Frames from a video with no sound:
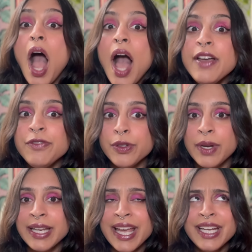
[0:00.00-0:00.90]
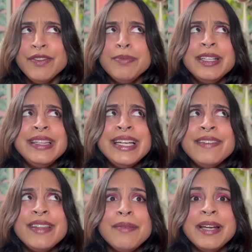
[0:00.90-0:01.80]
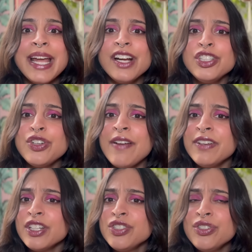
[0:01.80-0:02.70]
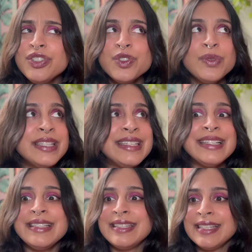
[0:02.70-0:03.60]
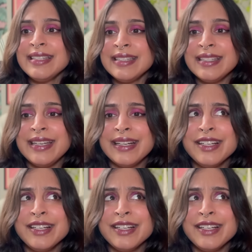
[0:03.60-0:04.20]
I, for one, can't even believe that many air traffic controllers once existed,